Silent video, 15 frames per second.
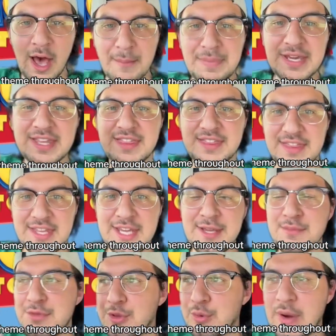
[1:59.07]
big theme
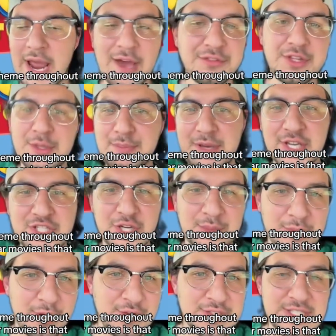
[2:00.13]
throughout the Pixar
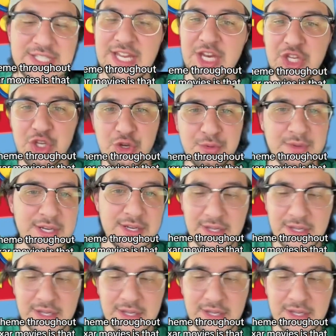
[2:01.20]
movies is that human